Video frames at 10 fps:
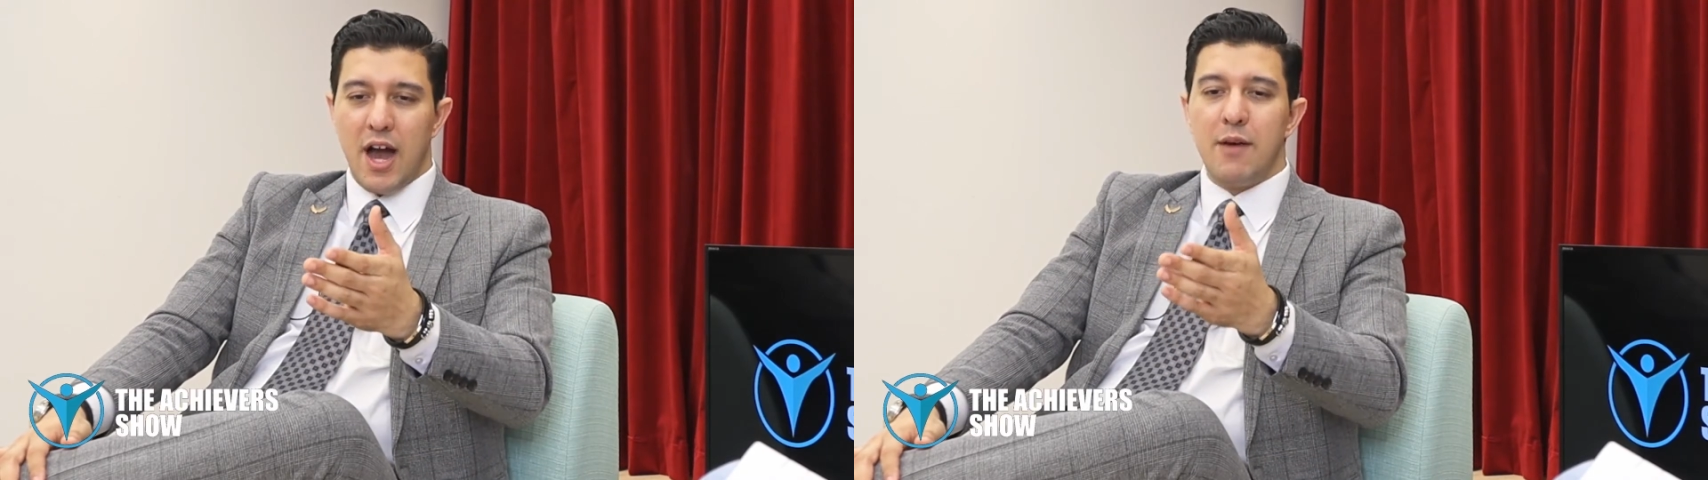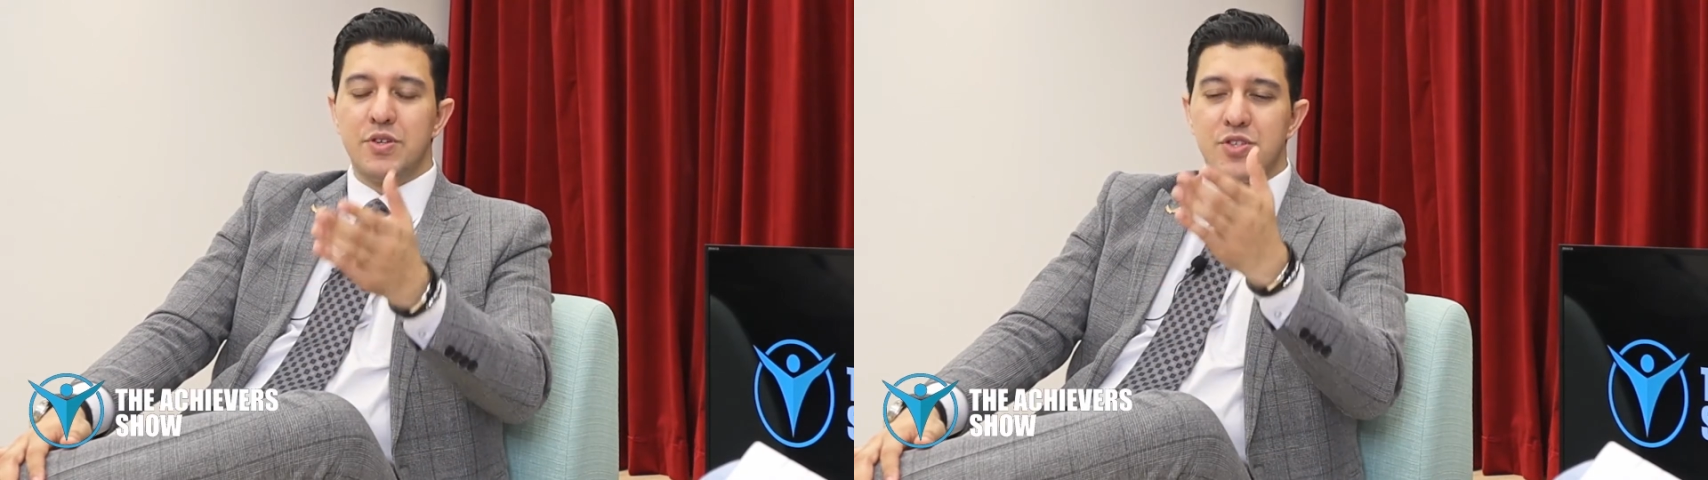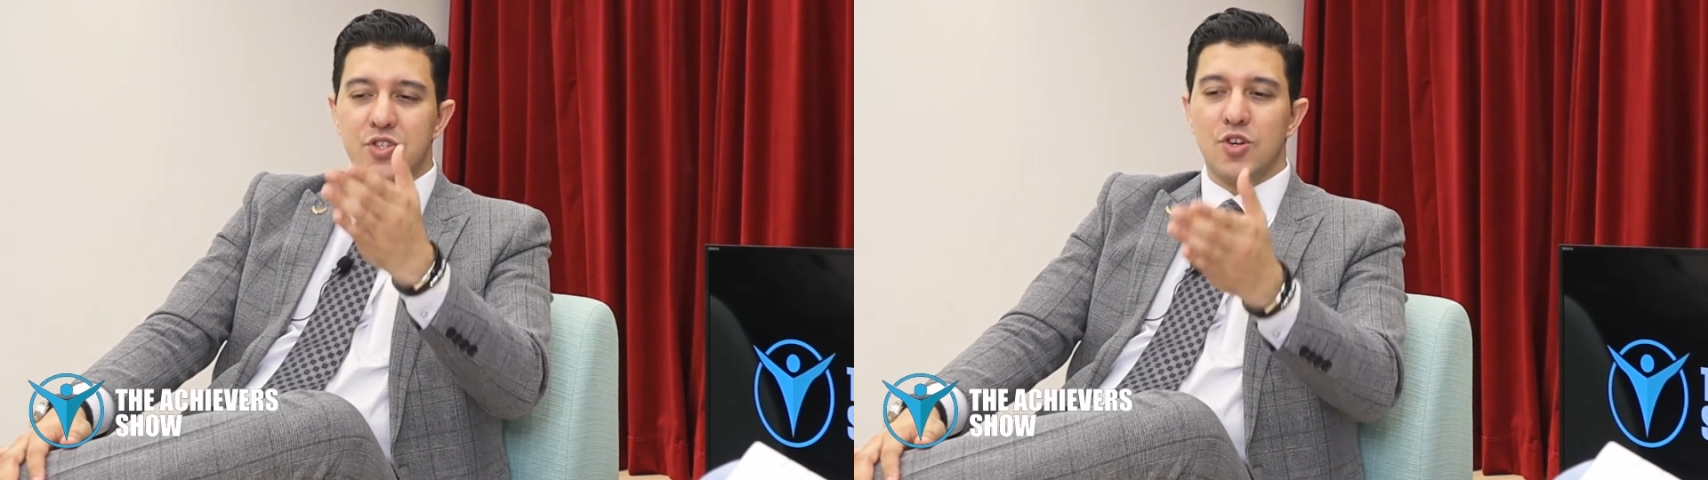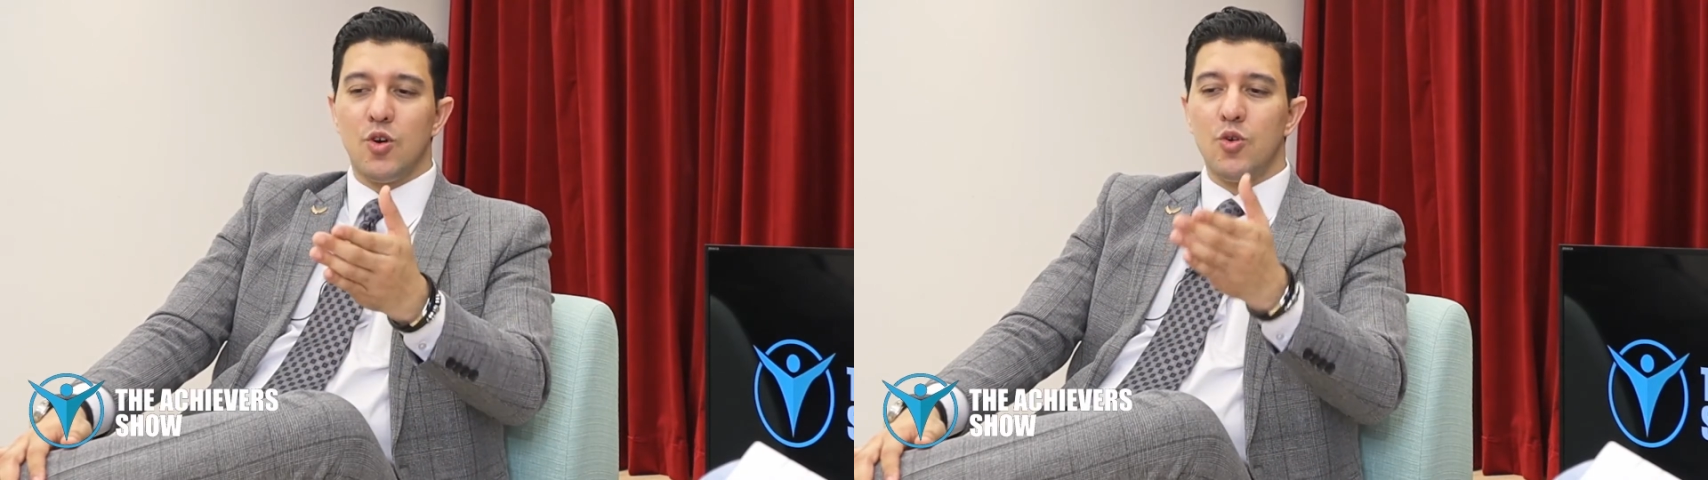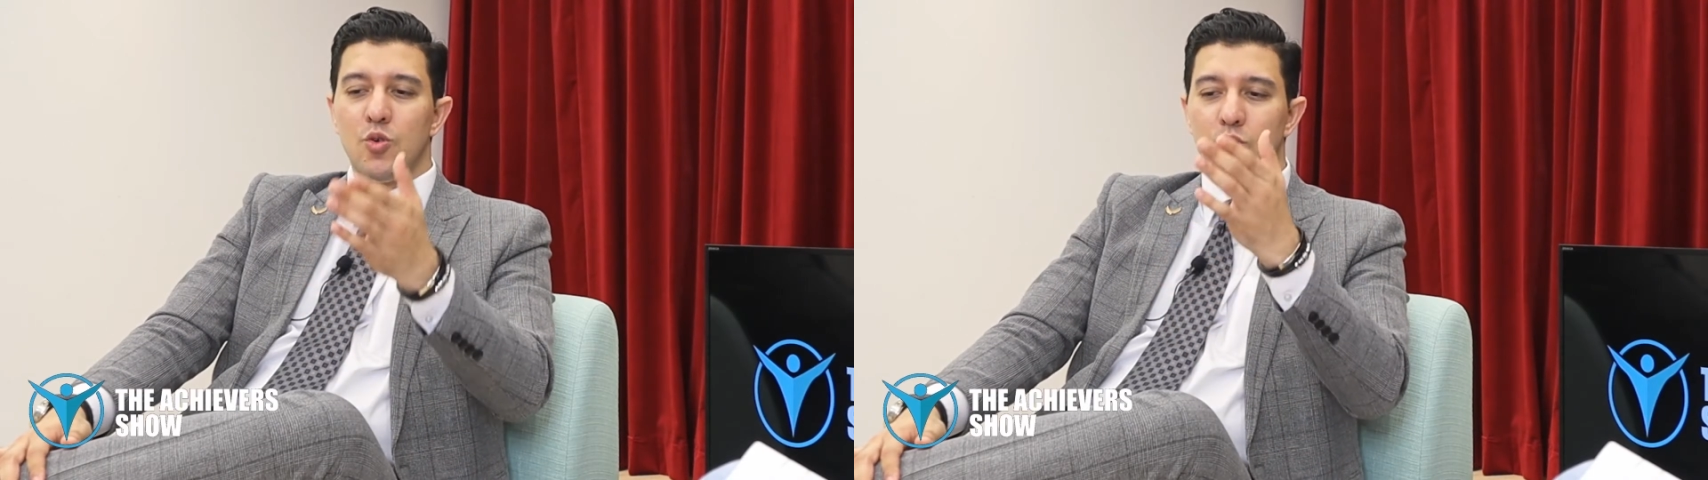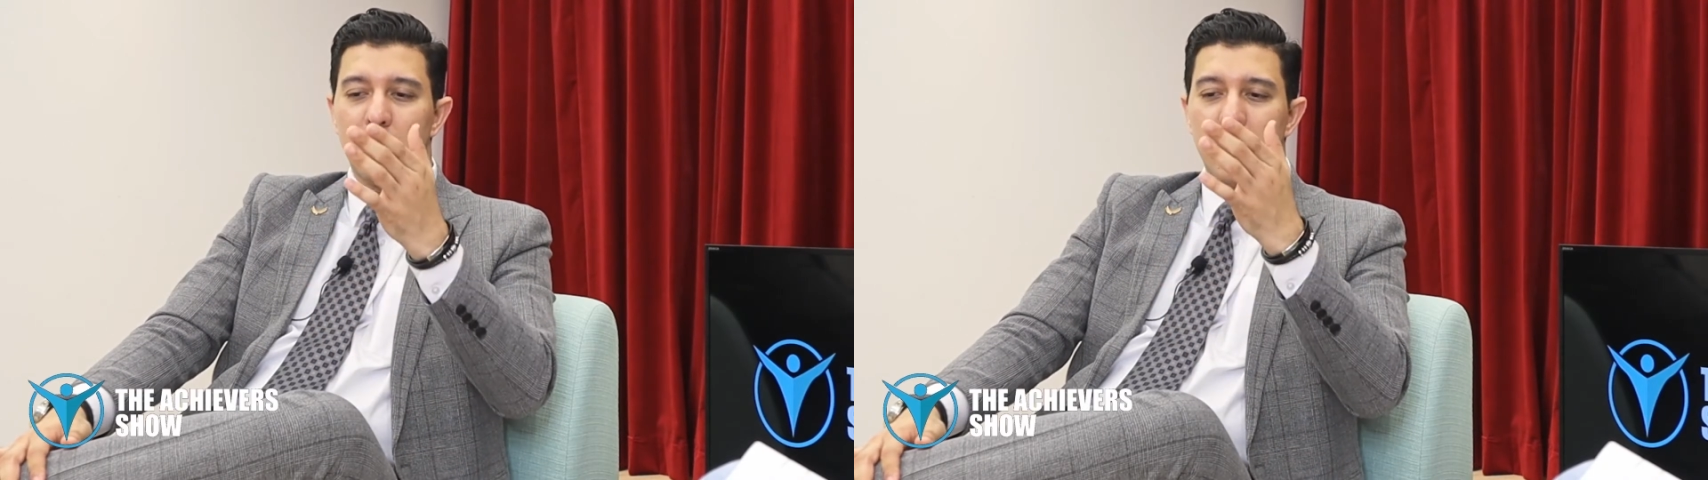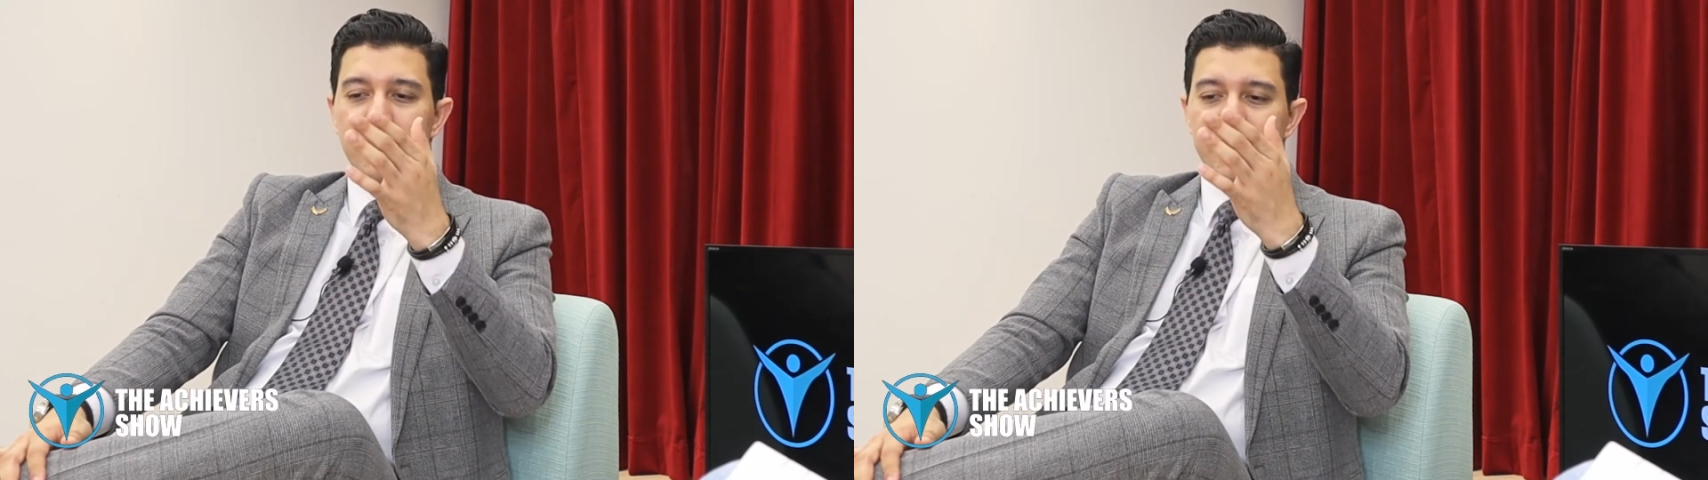I was so